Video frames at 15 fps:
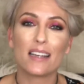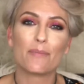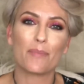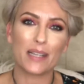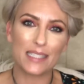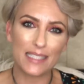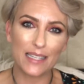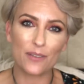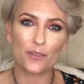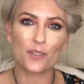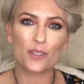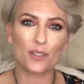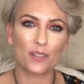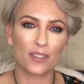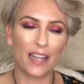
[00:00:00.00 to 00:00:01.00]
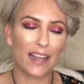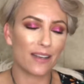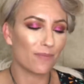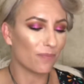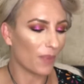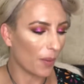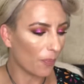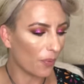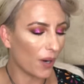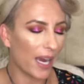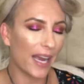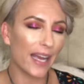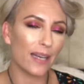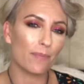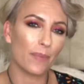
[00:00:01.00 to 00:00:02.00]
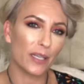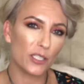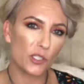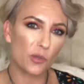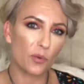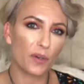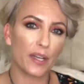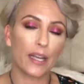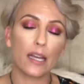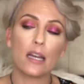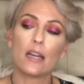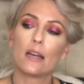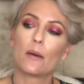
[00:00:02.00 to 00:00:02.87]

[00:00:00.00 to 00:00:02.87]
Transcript: My singles are like my pride, my joy.